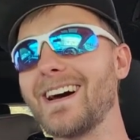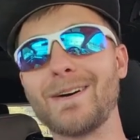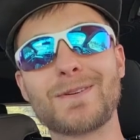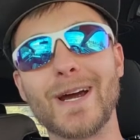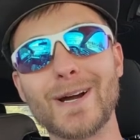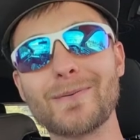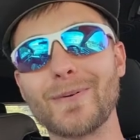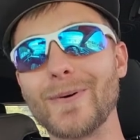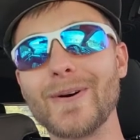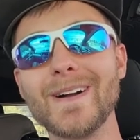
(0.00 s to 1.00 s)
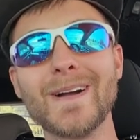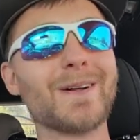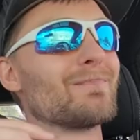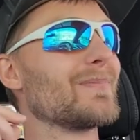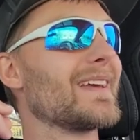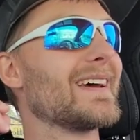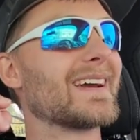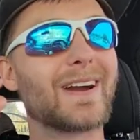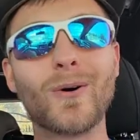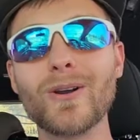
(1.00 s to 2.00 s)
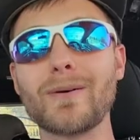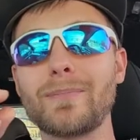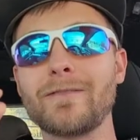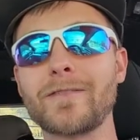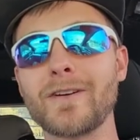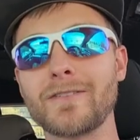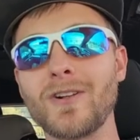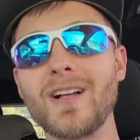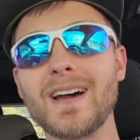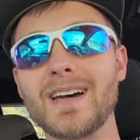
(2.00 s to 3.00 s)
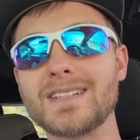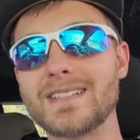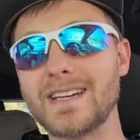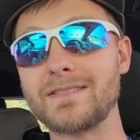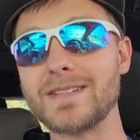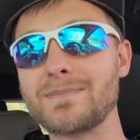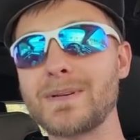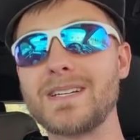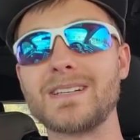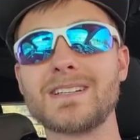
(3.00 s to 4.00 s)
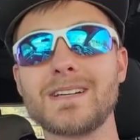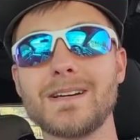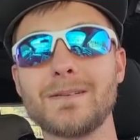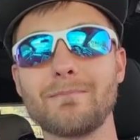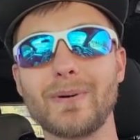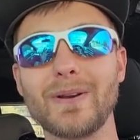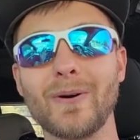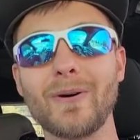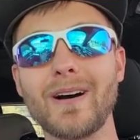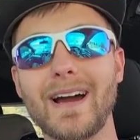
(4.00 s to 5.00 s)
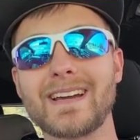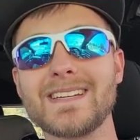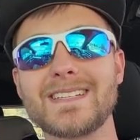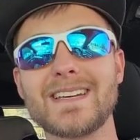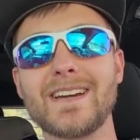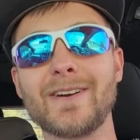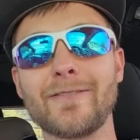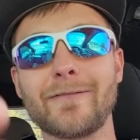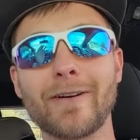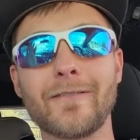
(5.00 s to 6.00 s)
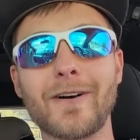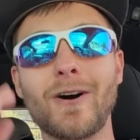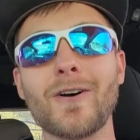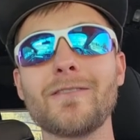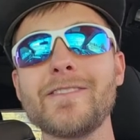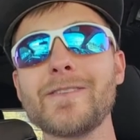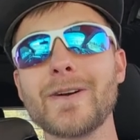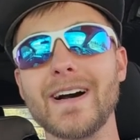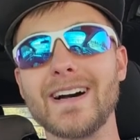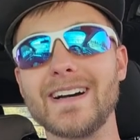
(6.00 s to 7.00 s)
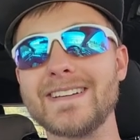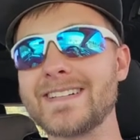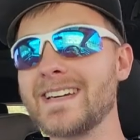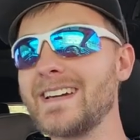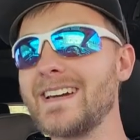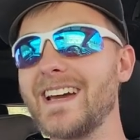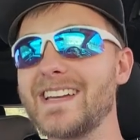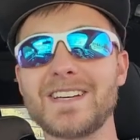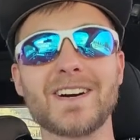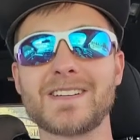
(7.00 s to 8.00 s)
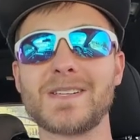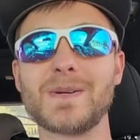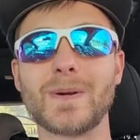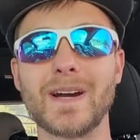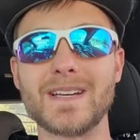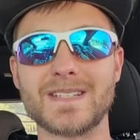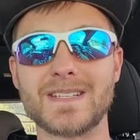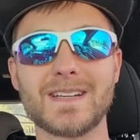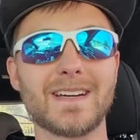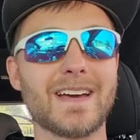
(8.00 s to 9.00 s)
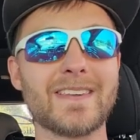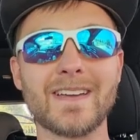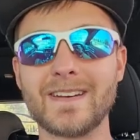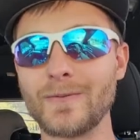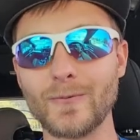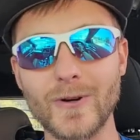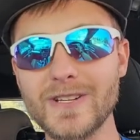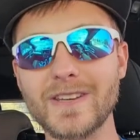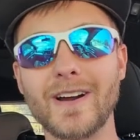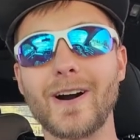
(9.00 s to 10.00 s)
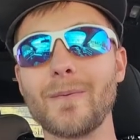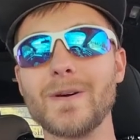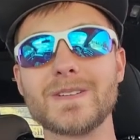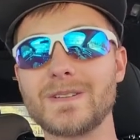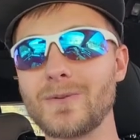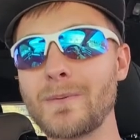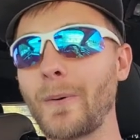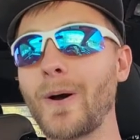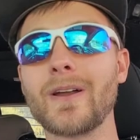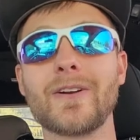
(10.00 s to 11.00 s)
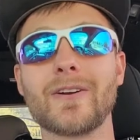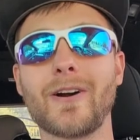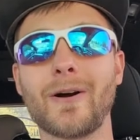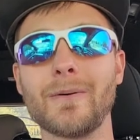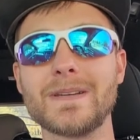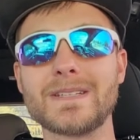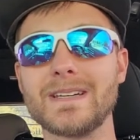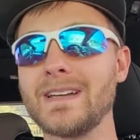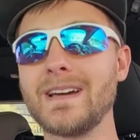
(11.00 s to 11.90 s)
terrible at going up in front of a class to give a speech. But you know what? I can sit here in front of all of you guys and talk to you guys, and then read the comments and reply to your comments, and